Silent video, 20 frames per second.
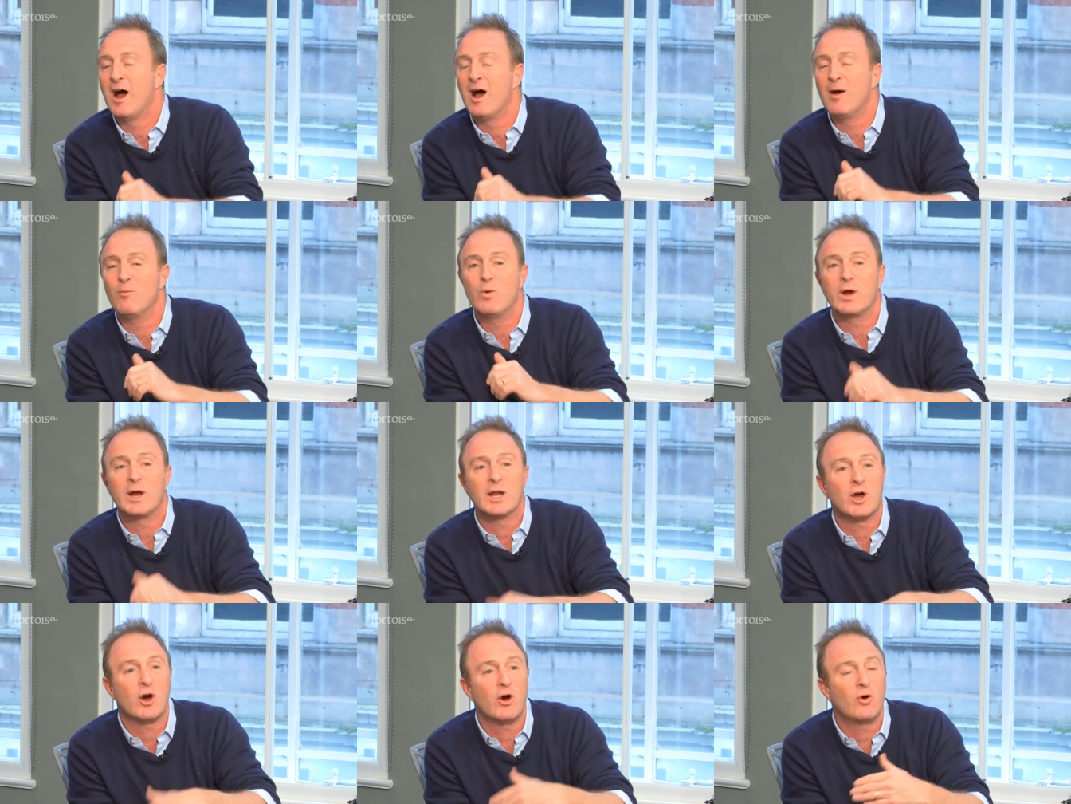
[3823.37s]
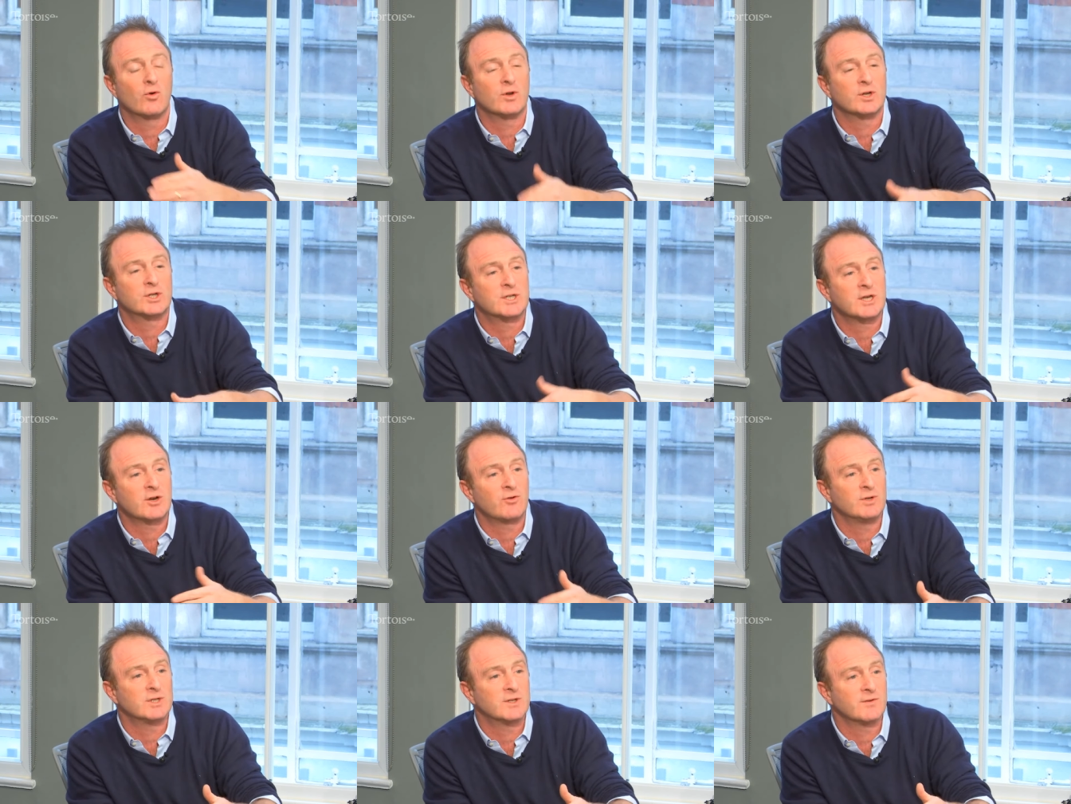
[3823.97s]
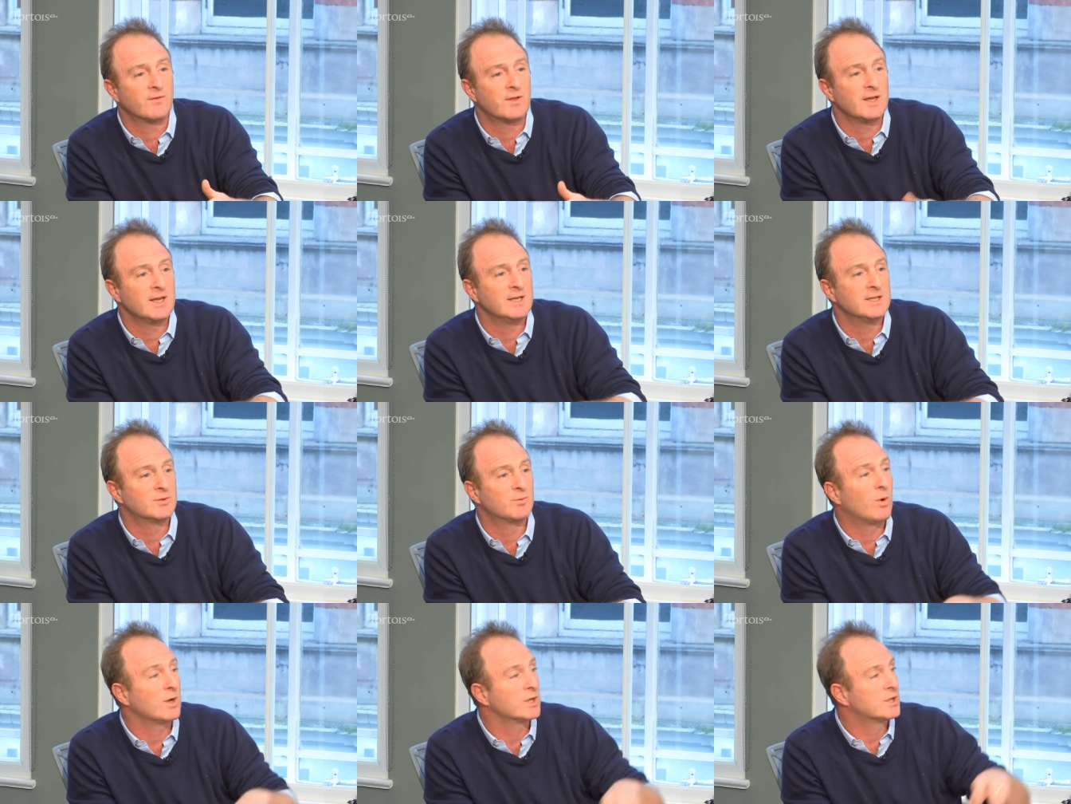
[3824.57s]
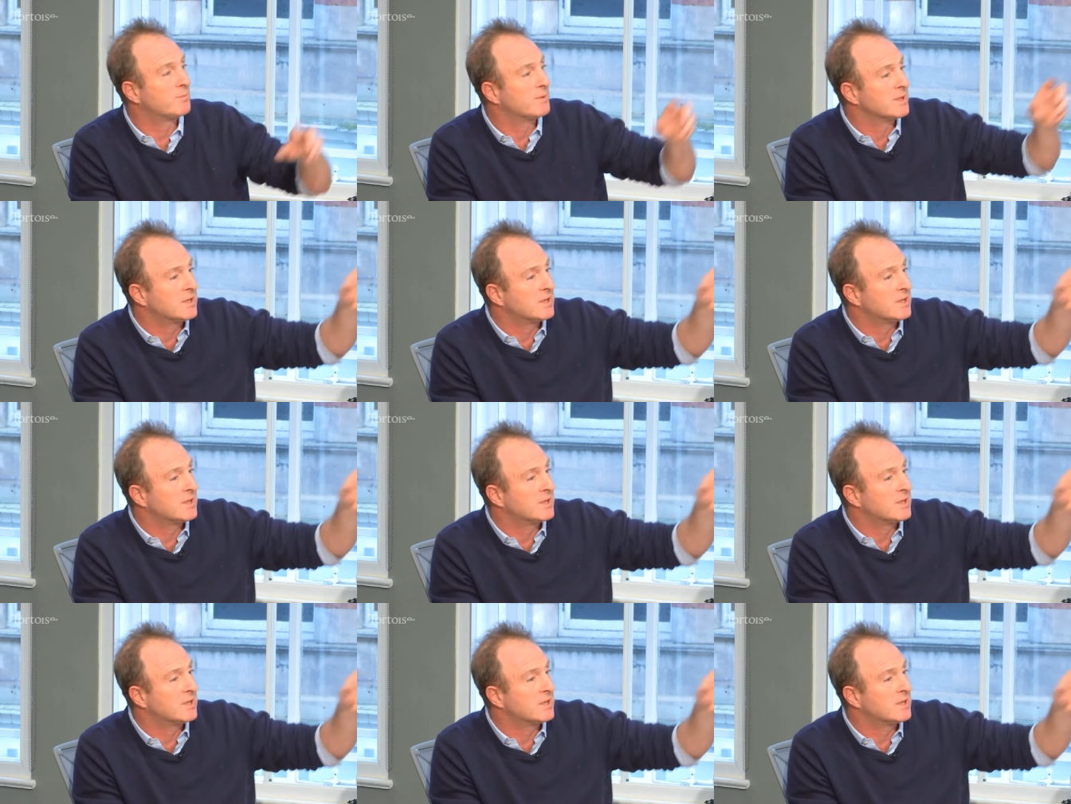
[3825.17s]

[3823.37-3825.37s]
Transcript: We're going to hold a series of these, one